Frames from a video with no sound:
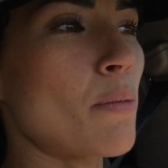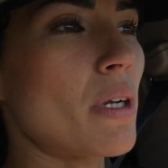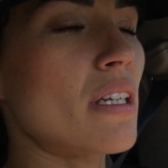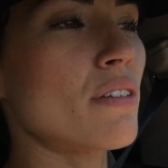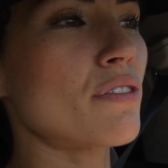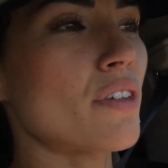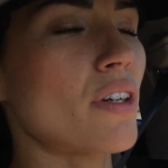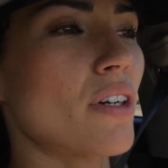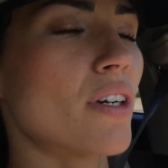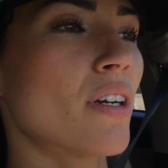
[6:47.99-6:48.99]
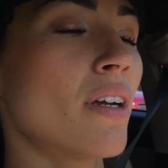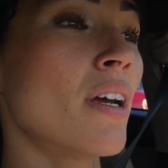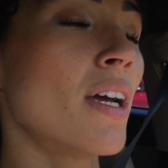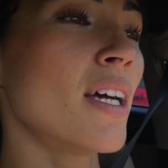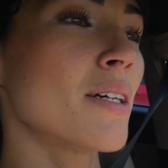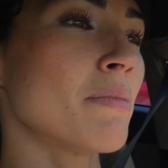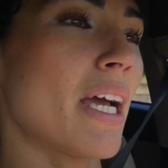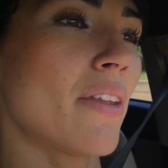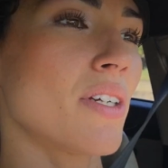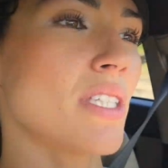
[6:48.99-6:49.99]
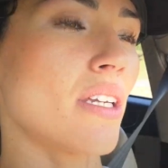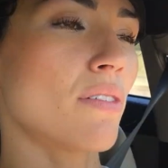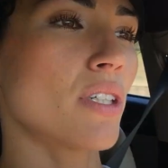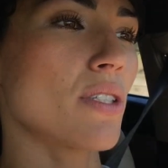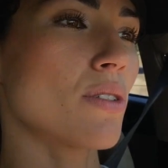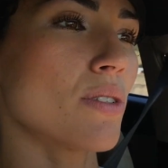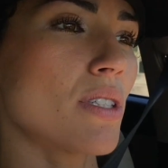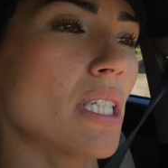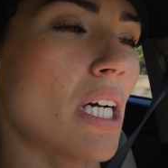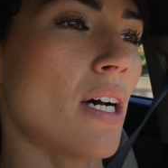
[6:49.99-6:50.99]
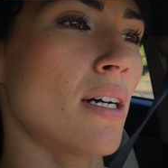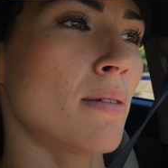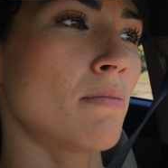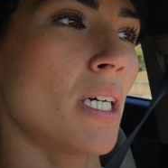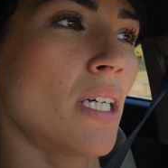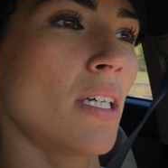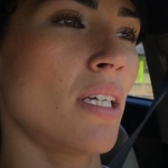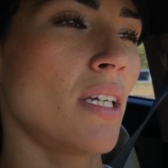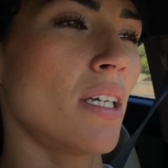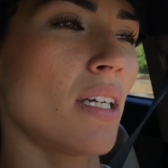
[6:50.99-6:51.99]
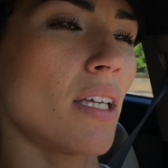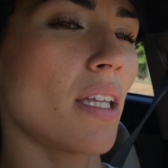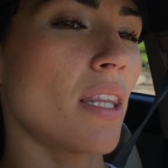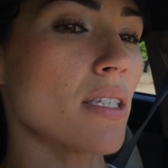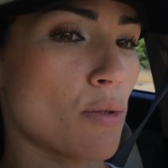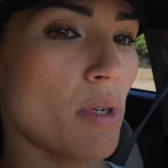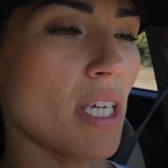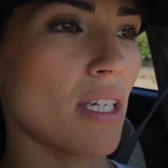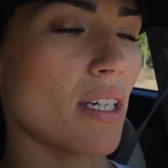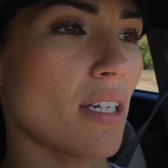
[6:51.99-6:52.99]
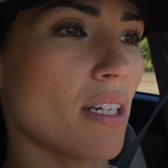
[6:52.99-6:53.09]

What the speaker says: I'm waiting for my other set of crystals to come this week.